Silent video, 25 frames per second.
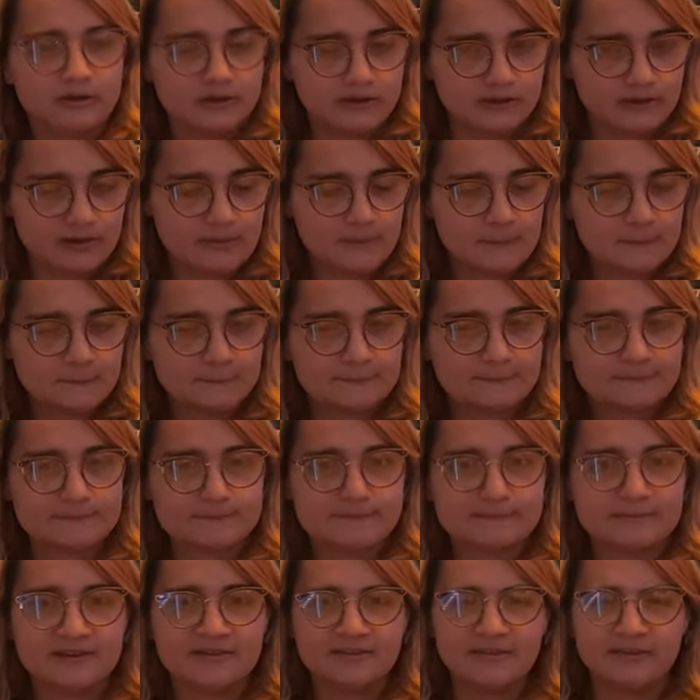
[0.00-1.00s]
it.
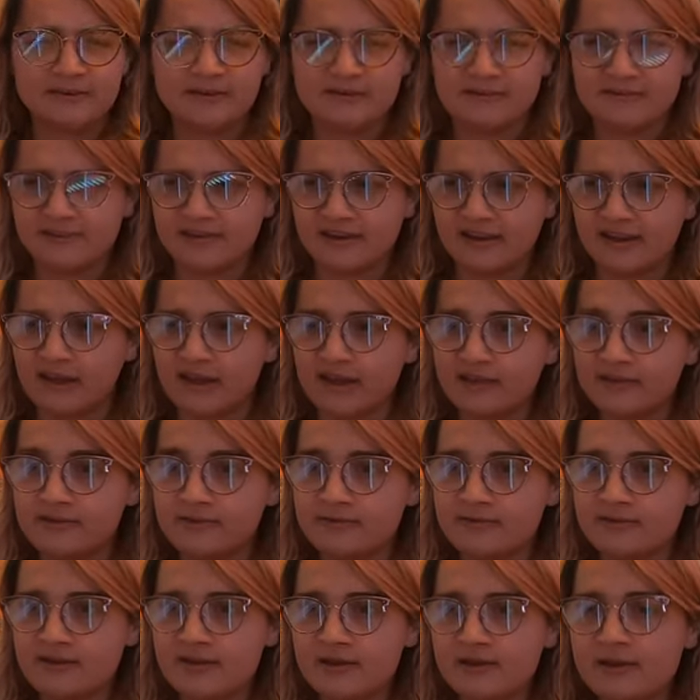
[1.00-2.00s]
I think it's
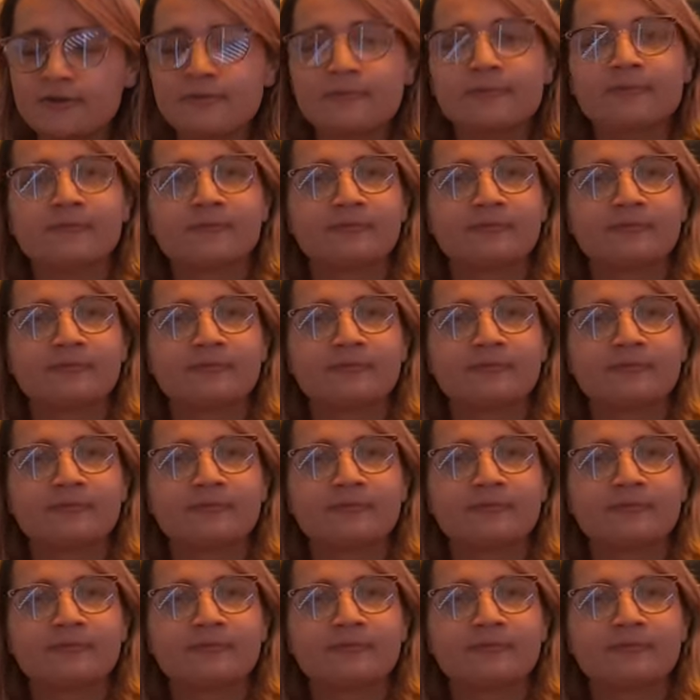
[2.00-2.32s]
Haze.